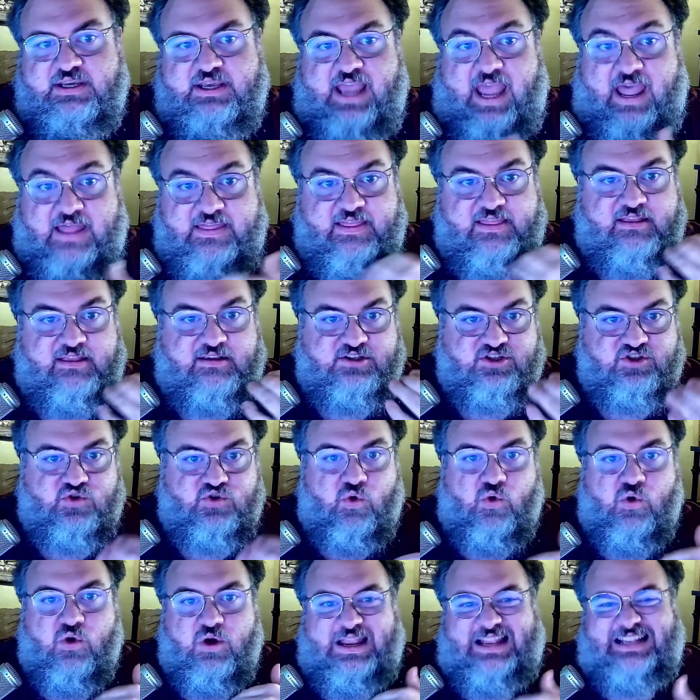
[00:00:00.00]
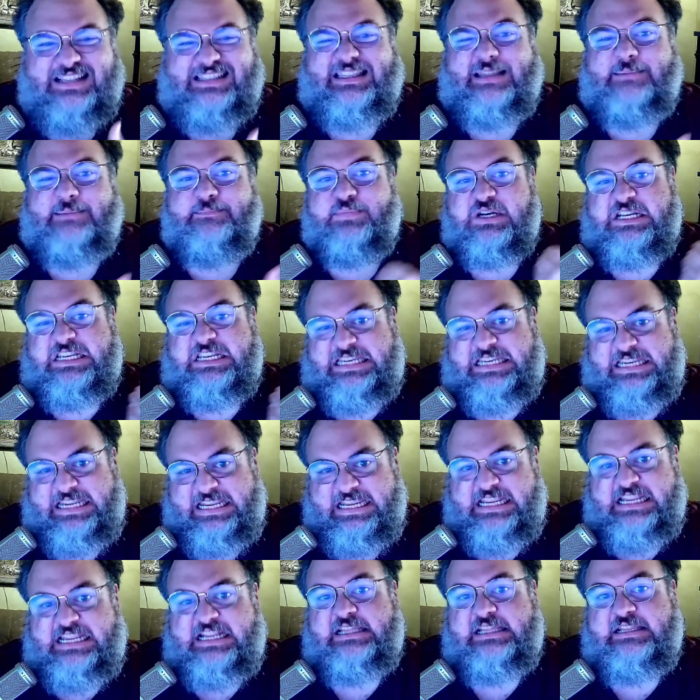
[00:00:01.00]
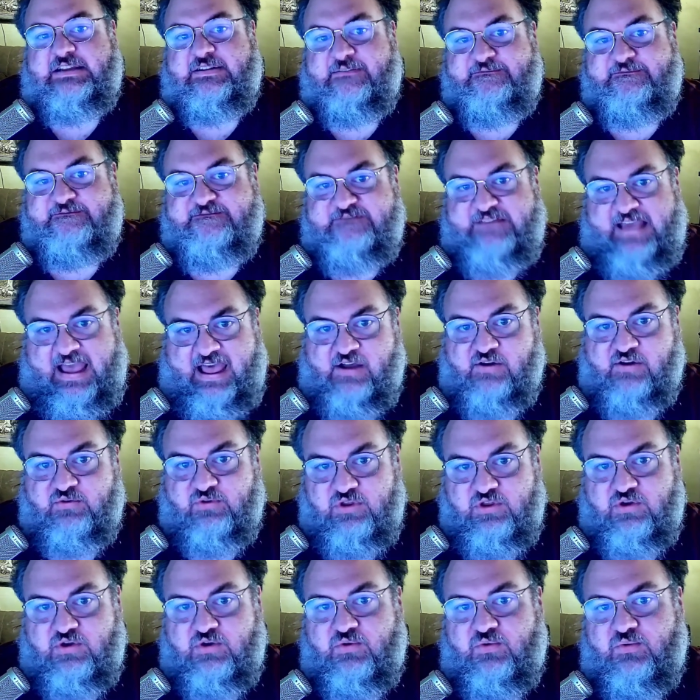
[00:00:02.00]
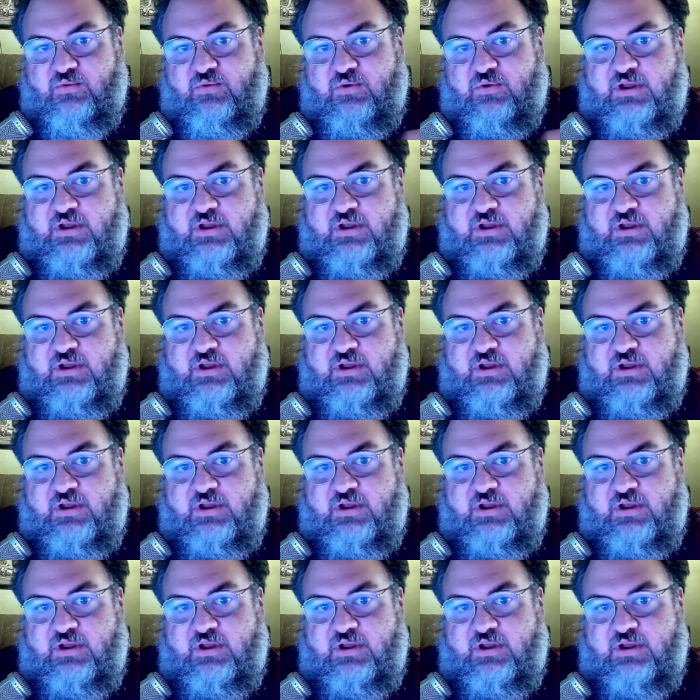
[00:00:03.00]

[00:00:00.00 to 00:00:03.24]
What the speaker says: And then the score is the particular value